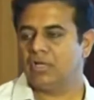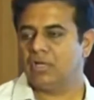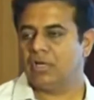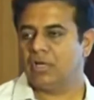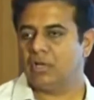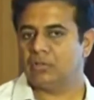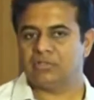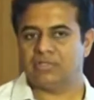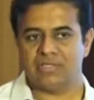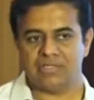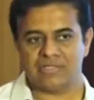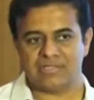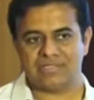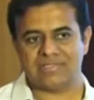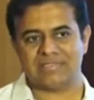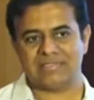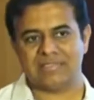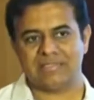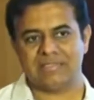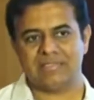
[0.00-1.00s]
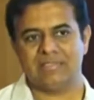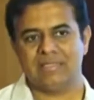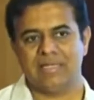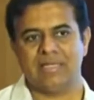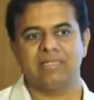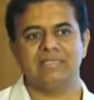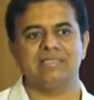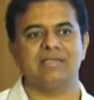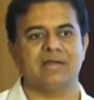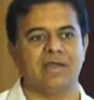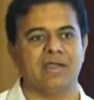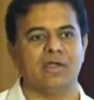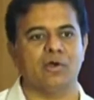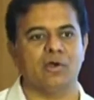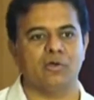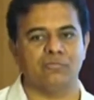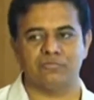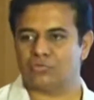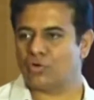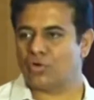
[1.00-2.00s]
Now this is a record
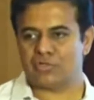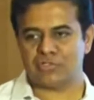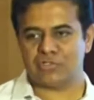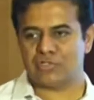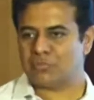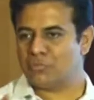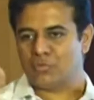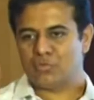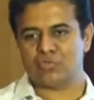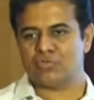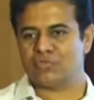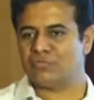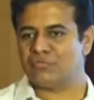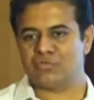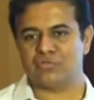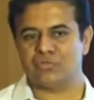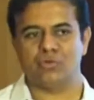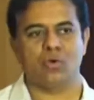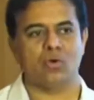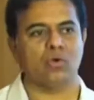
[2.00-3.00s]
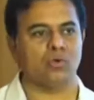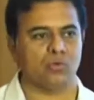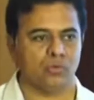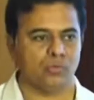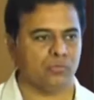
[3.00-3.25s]
of sorts that most of us do not know.